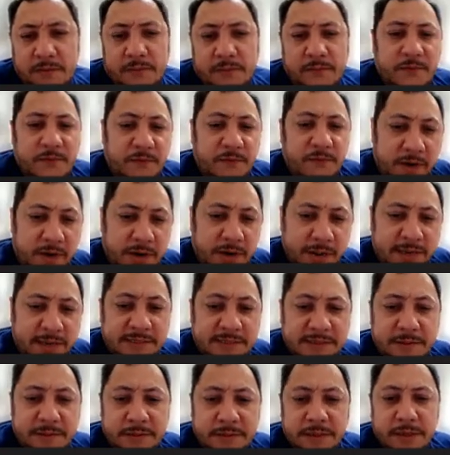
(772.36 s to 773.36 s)
For
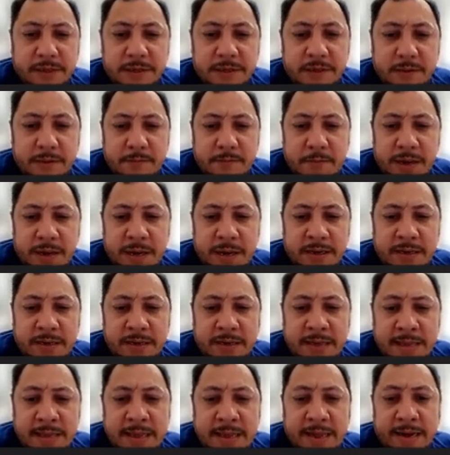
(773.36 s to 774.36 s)
X being an
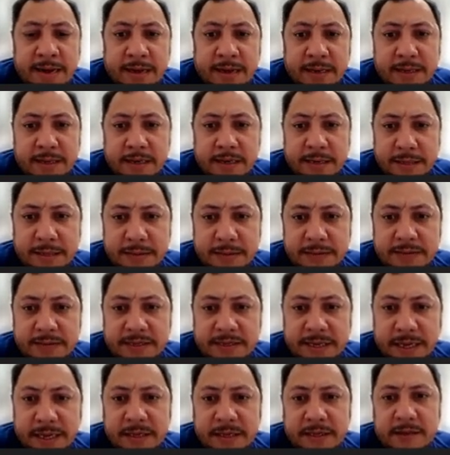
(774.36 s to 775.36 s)
analytic
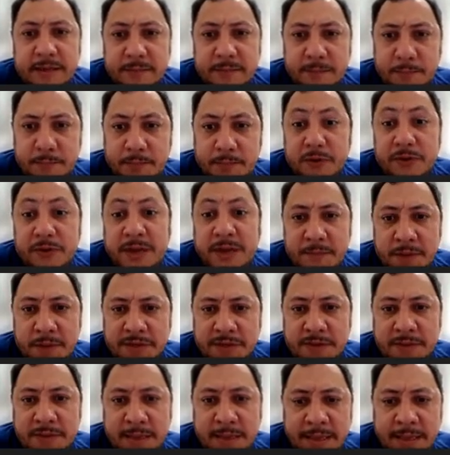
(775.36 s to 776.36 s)
set, pure
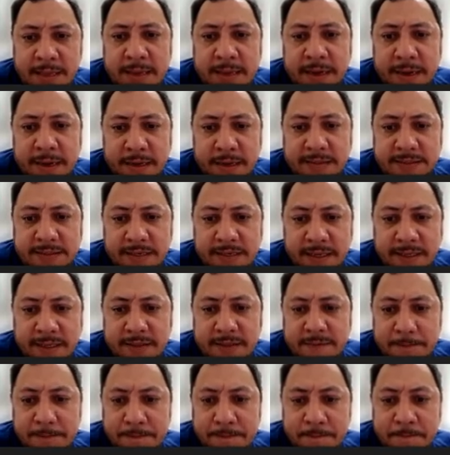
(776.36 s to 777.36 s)
dimensional analytic set,
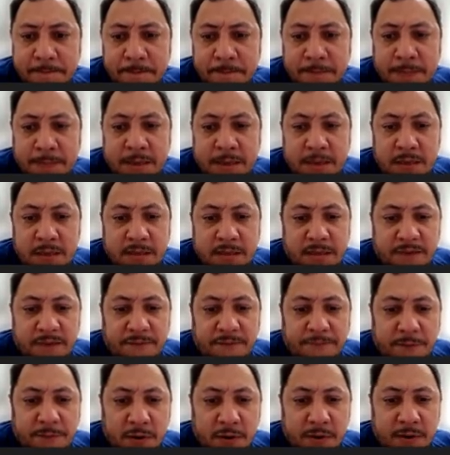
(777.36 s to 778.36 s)
the
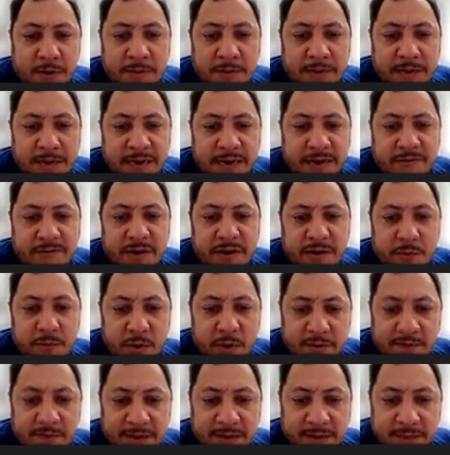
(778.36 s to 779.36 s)
following are
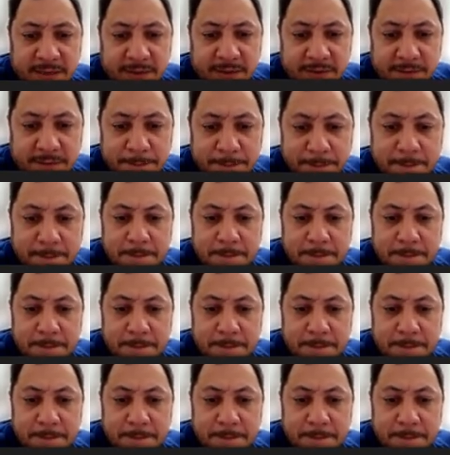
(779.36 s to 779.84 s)
equivalent.